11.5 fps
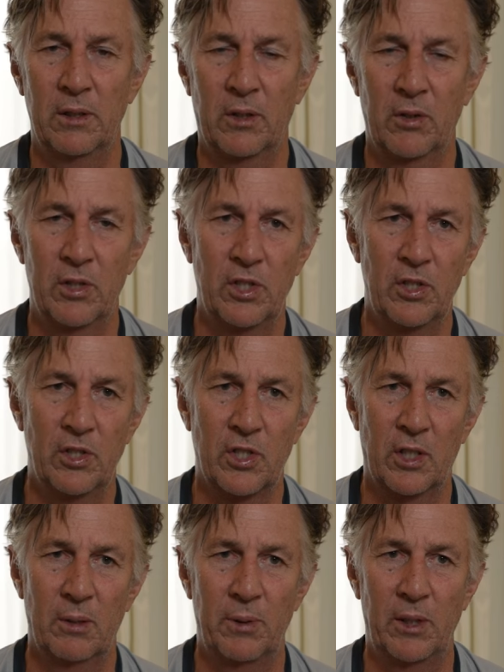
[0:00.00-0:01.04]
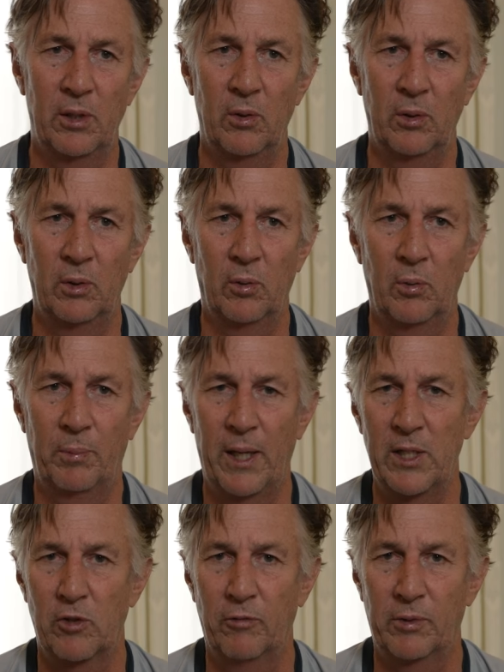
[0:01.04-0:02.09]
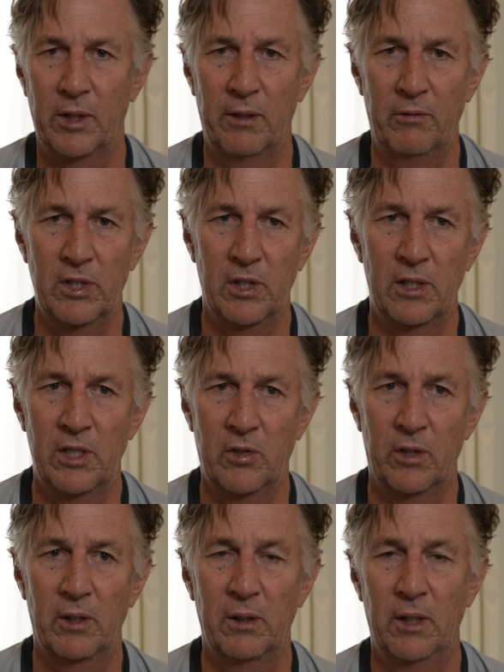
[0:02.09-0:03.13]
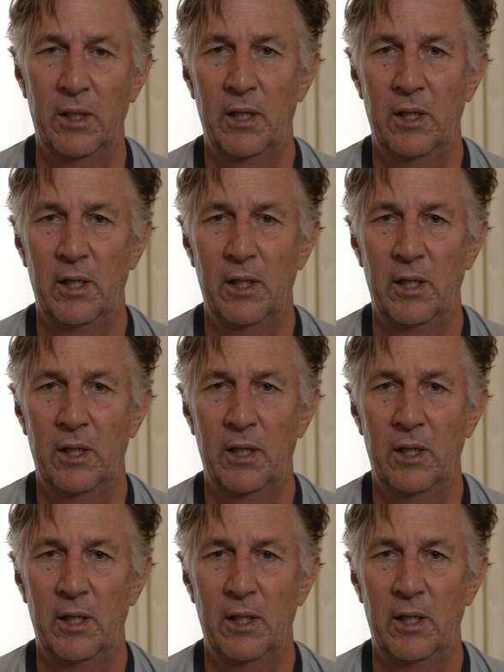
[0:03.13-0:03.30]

conditions is going to be your pace off deliveries, and he's got a